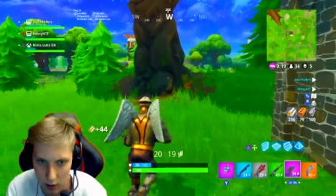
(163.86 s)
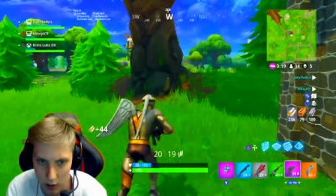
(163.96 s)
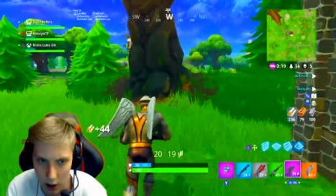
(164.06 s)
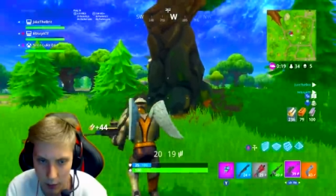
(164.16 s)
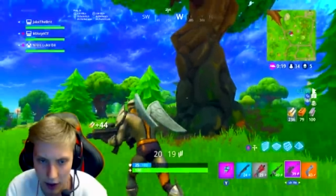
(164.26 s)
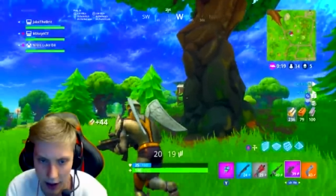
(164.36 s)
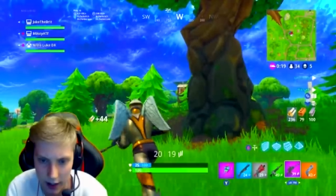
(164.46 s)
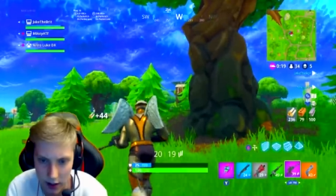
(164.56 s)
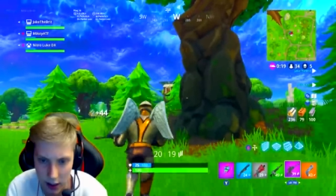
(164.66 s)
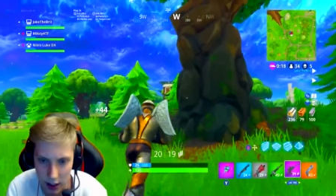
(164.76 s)
Uh,
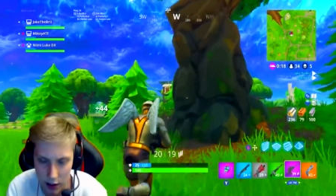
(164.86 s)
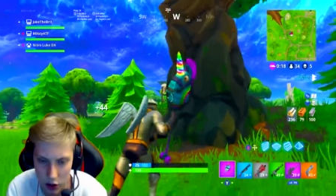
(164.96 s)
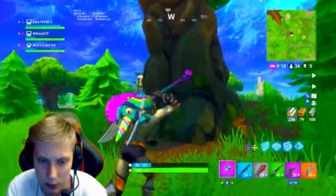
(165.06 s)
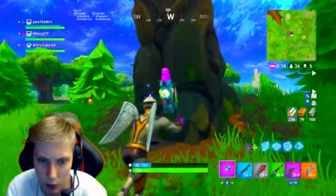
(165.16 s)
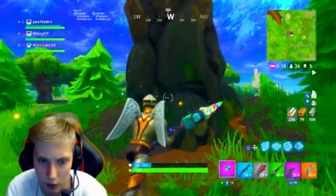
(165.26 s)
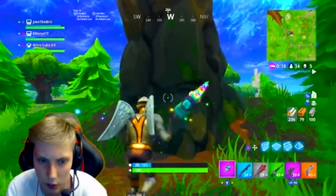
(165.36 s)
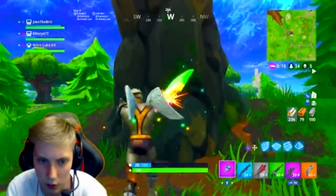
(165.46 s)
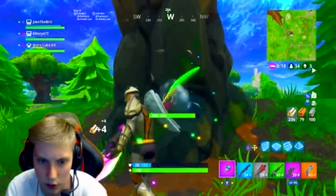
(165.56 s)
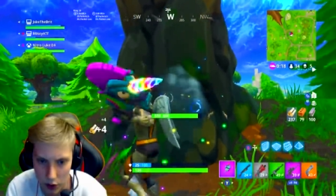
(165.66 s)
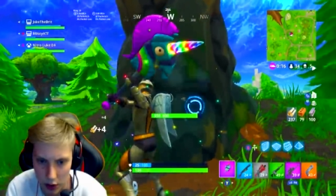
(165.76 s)
players, uh, two port
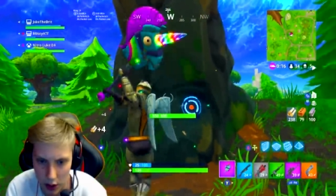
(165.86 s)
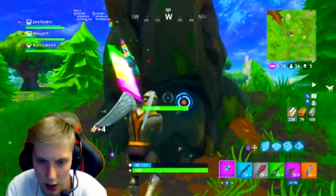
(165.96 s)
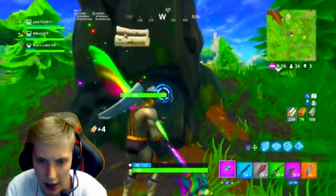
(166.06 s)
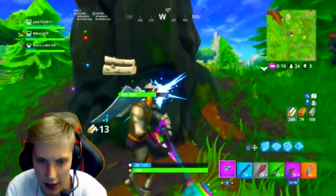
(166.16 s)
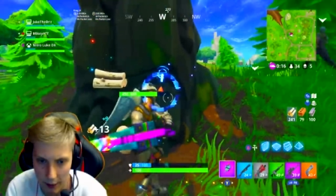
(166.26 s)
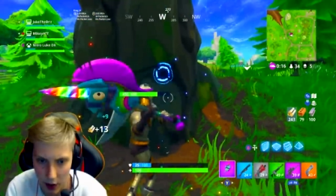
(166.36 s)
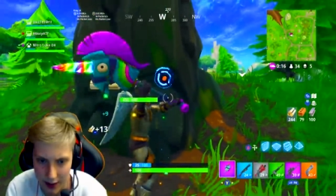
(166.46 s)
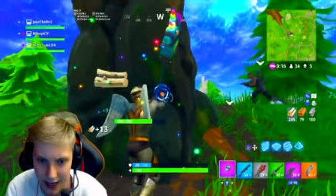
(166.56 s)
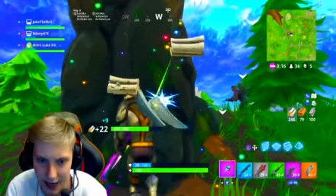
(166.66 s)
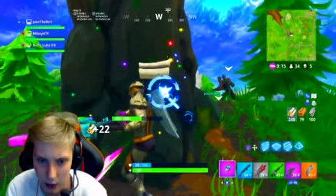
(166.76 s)
forts uh, by
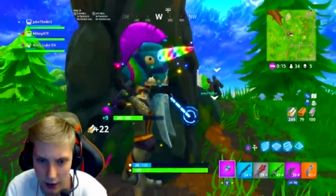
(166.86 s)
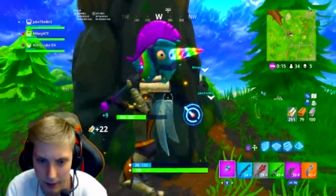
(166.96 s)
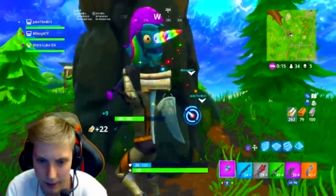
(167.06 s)
tower.